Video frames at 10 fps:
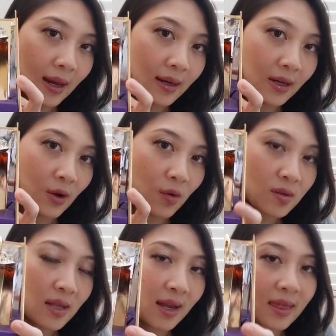and it
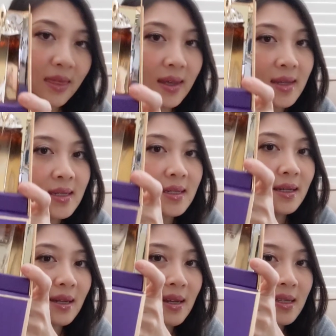goes like this
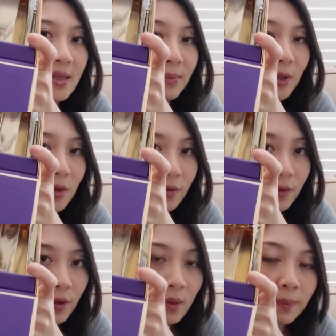it's a
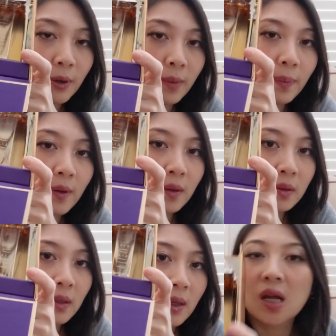beautiful
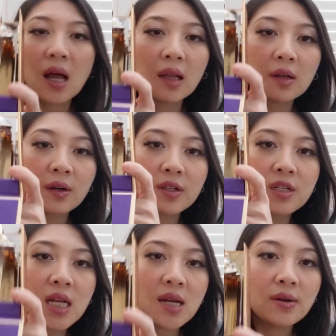purple color
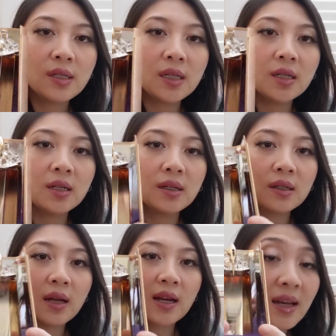
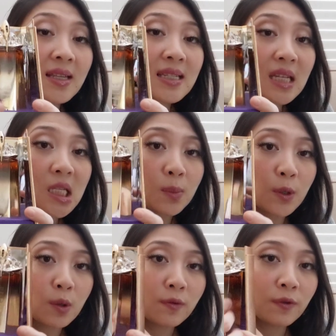interior and it sits
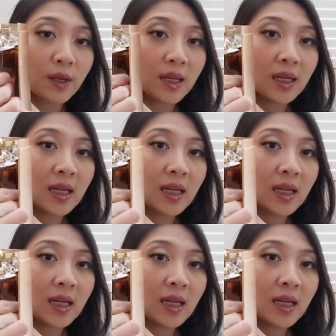beautifully in